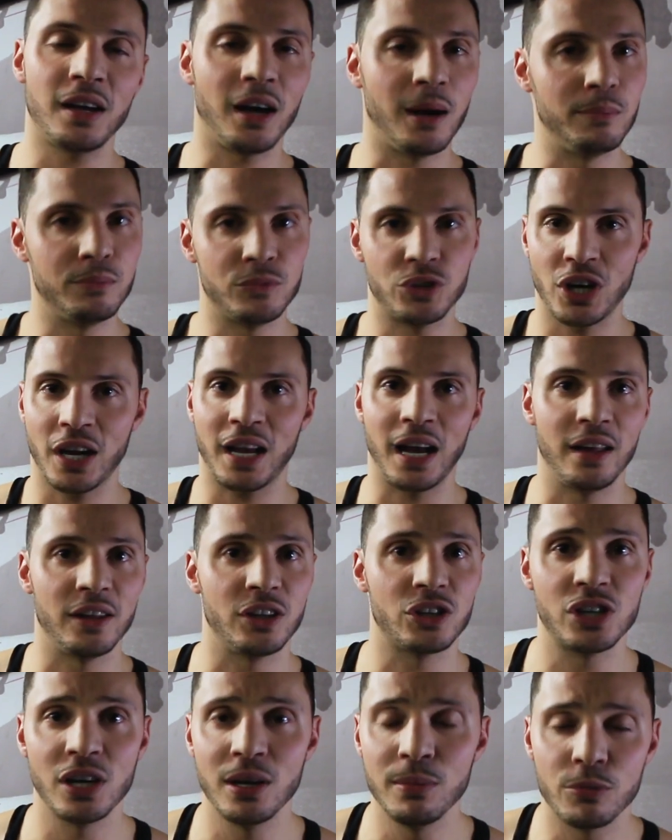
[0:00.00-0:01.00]
Come check out
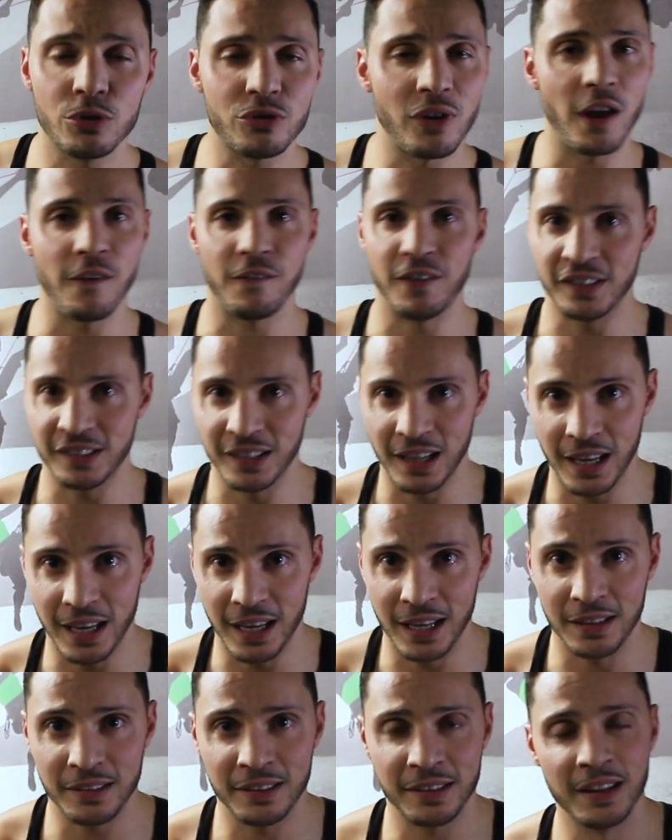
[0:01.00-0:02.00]
the gym, great
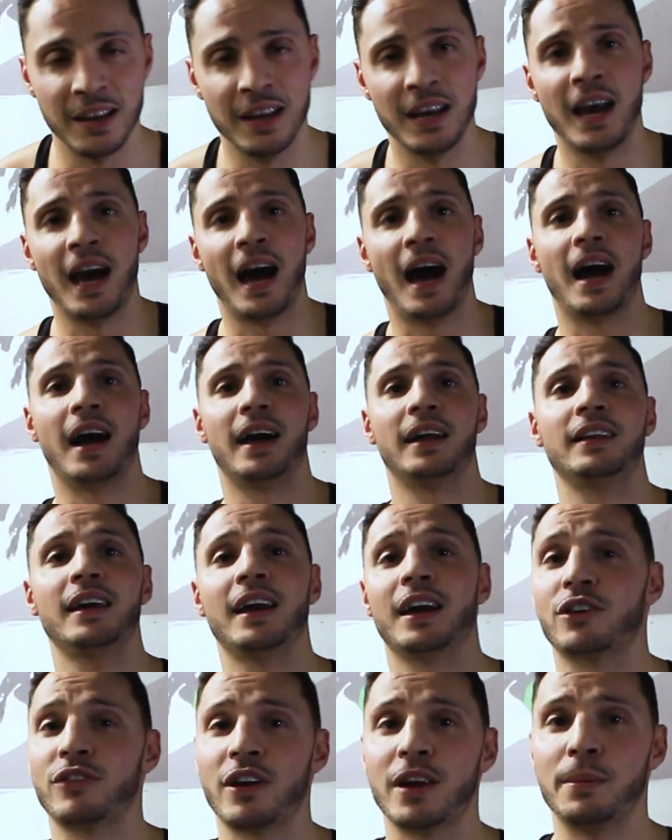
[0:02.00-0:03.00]
facilities, and
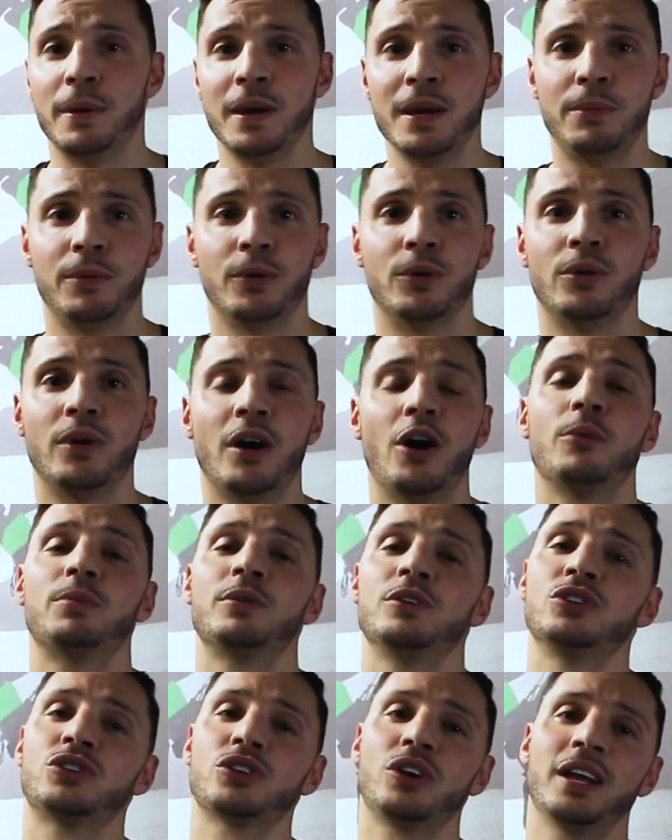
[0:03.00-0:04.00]
yeah, great people. I
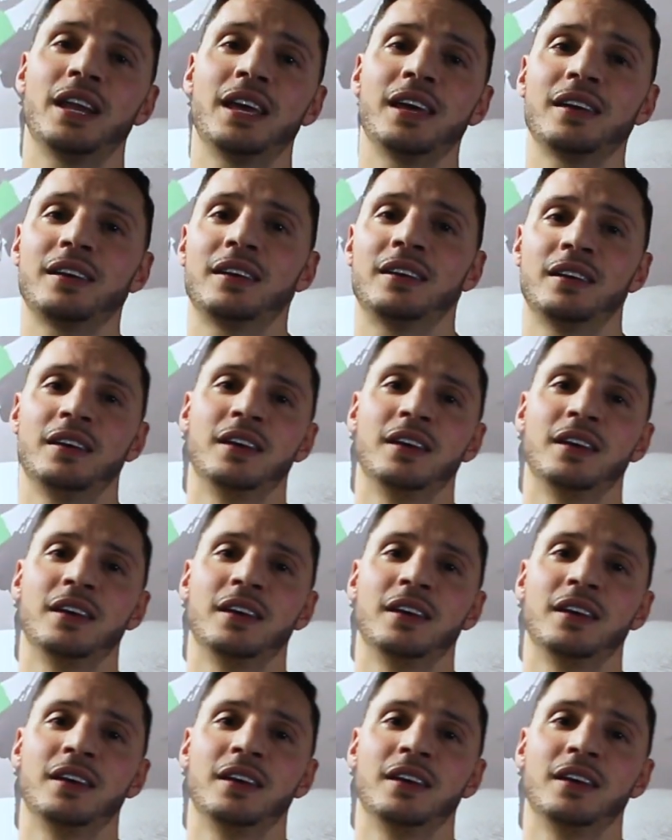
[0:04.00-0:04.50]
hope you enjoyed it.